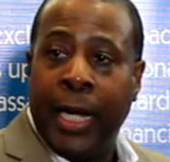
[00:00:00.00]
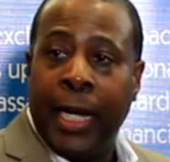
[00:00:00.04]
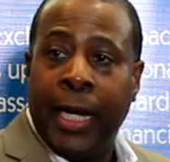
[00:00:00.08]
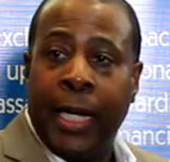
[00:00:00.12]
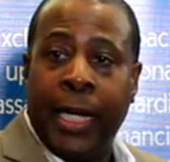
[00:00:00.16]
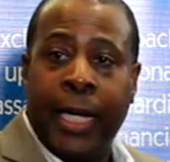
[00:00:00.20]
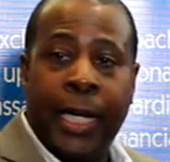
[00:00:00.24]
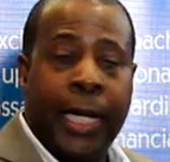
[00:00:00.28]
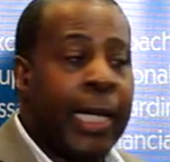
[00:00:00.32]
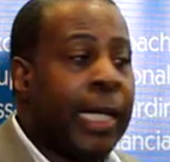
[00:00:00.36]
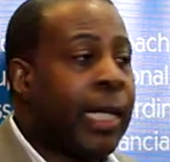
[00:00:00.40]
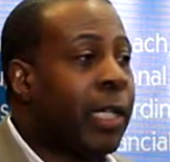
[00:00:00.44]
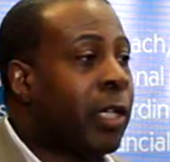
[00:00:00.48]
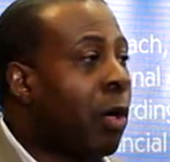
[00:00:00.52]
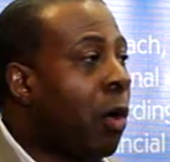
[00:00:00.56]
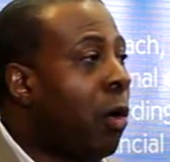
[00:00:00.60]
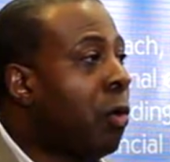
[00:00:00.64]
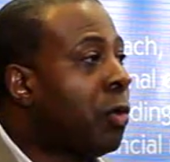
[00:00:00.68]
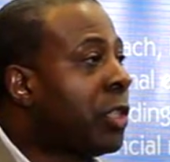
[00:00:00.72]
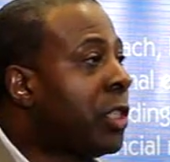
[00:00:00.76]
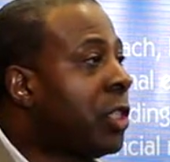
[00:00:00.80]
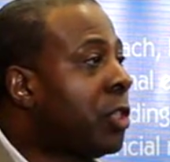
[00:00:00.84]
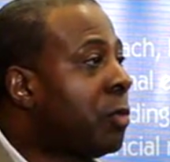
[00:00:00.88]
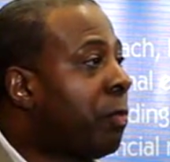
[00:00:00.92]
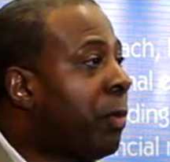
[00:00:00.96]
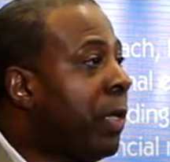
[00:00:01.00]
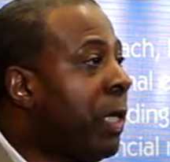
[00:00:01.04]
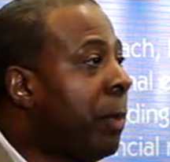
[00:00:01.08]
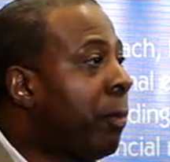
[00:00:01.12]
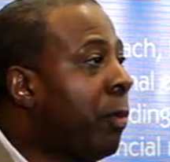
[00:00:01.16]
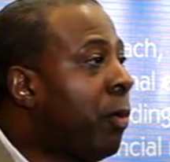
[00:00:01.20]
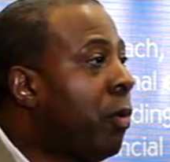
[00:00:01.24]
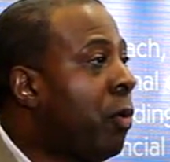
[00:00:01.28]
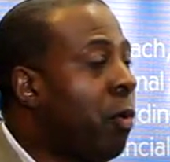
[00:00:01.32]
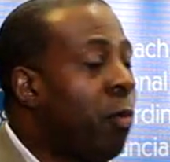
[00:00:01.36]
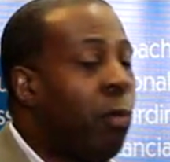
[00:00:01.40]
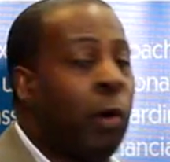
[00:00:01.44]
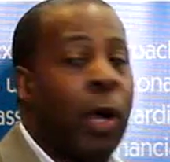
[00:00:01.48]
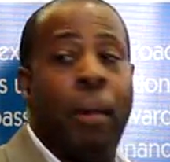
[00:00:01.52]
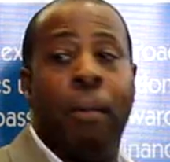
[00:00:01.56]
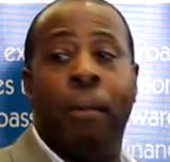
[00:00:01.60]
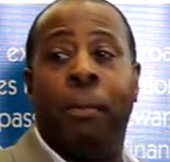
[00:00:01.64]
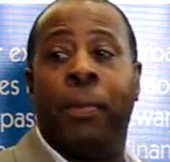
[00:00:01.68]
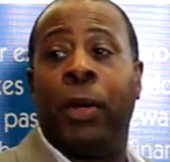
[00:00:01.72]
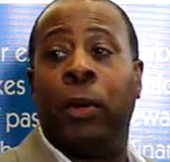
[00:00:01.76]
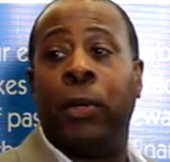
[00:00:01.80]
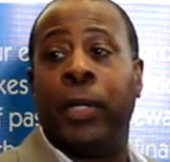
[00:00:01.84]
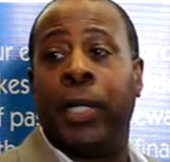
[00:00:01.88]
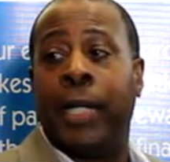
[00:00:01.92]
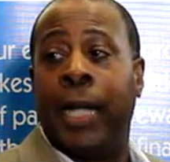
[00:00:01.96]
He coaches people who run
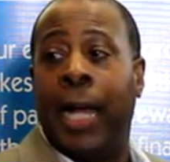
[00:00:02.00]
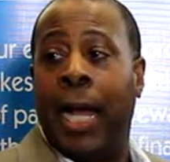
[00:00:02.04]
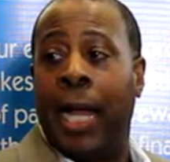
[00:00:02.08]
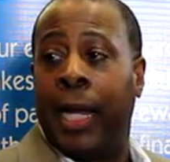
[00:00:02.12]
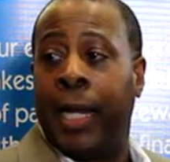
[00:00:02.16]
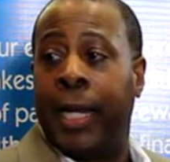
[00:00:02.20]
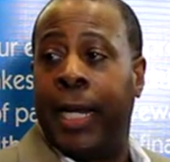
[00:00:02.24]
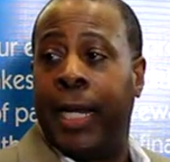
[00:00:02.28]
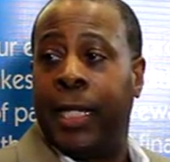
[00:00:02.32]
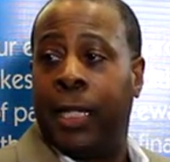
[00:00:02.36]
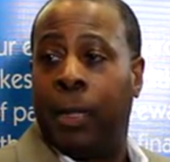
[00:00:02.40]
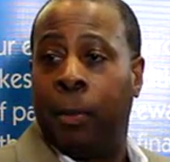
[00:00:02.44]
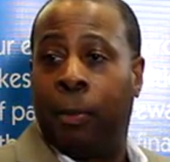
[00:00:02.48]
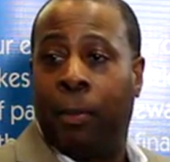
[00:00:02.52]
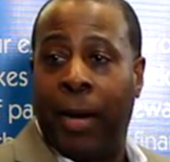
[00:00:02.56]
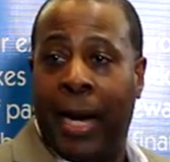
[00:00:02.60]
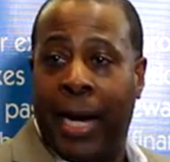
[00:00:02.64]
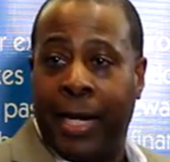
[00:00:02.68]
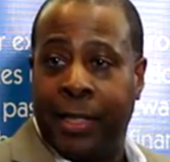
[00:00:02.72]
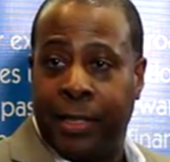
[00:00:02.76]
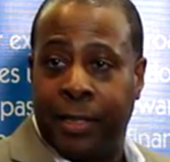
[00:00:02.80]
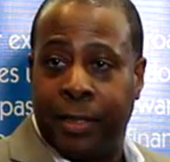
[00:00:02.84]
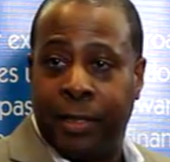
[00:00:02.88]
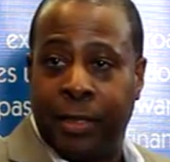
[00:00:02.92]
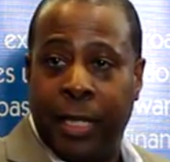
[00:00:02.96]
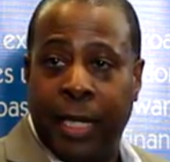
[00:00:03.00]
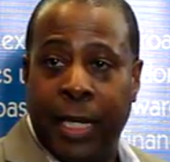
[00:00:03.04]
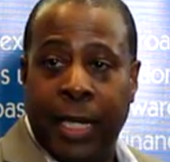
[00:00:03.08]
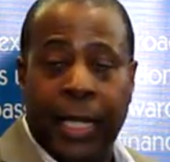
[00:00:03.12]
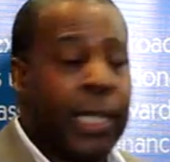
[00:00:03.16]
billion dollar enterprises.